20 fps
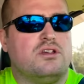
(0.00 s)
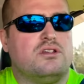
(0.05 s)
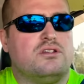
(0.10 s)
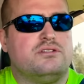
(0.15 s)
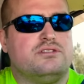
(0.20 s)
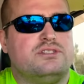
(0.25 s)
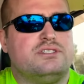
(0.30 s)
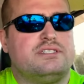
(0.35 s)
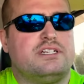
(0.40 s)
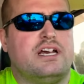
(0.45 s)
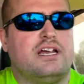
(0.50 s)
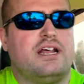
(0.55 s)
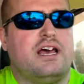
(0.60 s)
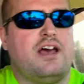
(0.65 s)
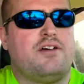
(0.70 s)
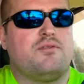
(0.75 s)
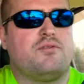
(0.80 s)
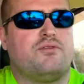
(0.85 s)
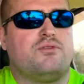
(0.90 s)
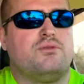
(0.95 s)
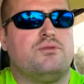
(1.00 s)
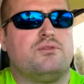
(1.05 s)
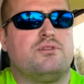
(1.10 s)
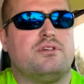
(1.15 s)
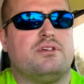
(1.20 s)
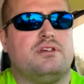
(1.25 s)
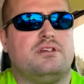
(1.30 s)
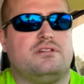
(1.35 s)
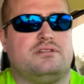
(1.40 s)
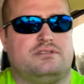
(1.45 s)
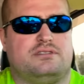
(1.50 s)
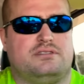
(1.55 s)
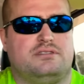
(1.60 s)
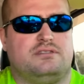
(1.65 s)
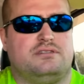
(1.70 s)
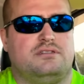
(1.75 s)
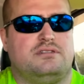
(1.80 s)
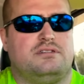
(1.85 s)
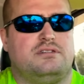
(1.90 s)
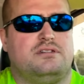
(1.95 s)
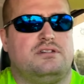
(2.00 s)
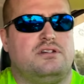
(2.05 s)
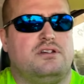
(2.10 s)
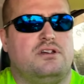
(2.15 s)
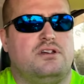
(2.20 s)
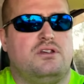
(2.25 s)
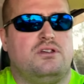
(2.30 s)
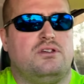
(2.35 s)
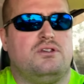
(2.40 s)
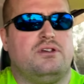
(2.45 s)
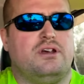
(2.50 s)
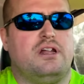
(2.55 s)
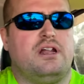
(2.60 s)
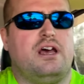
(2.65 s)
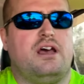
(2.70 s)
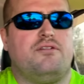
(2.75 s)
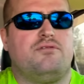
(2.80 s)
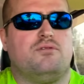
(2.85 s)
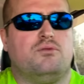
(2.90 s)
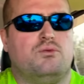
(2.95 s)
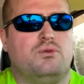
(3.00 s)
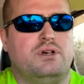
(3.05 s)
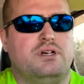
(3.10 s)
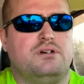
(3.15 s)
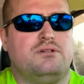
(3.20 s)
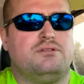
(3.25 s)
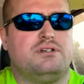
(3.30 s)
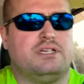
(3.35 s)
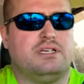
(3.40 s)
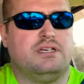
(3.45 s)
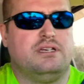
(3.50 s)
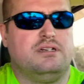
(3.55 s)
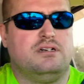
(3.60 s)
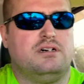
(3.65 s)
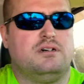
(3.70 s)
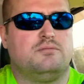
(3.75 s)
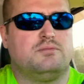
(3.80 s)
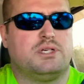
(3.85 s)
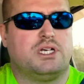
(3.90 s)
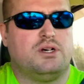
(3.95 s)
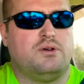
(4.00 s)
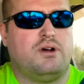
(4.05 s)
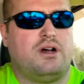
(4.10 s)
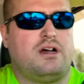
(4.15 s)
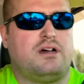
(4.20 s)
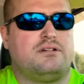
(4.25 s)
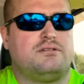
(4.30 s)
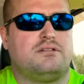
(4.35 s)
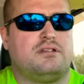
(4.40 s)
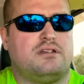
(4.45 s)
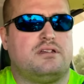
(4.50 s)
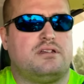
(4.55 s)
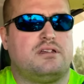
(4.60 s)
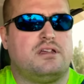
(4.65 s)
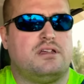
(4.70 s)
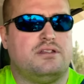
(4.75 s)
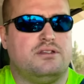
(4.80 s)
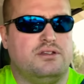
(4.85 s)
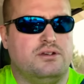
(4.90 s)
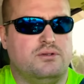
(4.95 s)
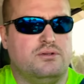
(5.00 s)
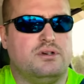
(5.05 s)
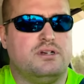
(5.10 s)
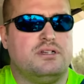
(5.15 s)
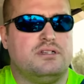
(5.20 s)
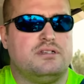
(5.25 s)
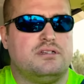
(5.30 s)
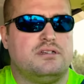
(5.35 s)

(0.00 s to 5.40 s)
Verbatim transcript: you just got to have a few things. You got to have the will to get up and go out and do it.